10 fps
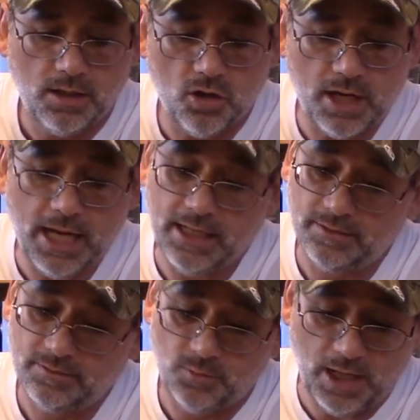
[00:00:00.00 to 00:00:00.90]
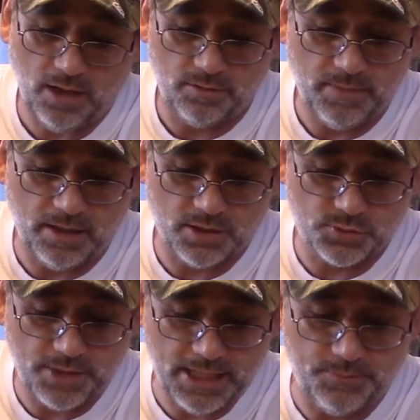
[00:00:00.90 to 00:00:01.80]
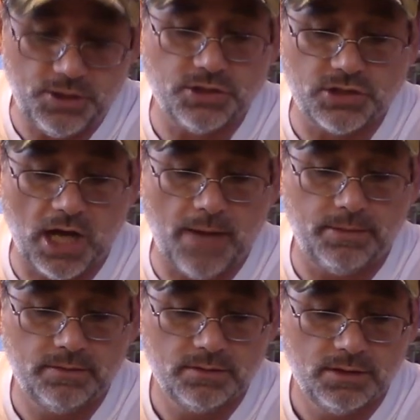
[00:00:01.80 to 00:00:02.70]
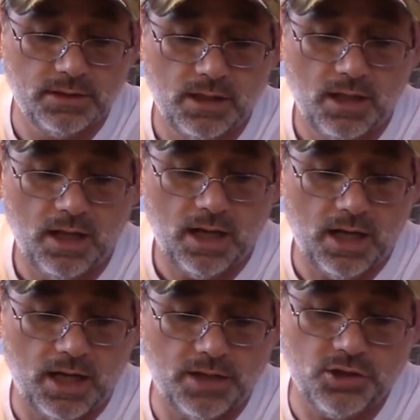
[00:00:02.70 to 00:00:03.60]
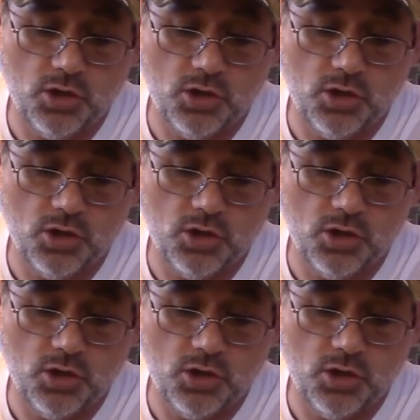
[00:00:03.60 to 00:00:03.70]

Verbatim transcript: okay, wow, America's right up there at the top. Uh, the